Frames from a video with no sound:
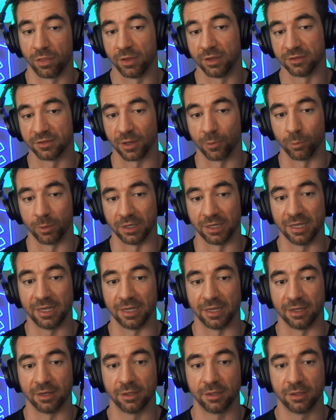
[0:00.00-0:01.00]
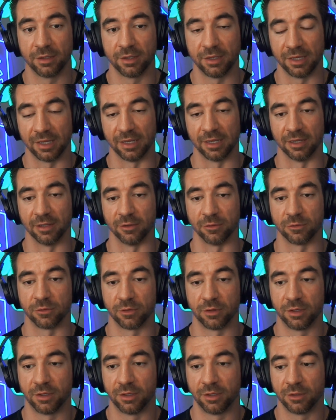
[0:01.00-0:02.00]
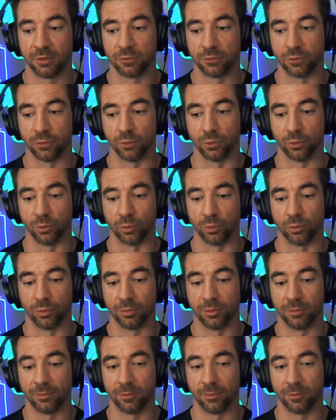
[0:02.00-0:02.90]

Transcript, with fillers: of the things that we need is to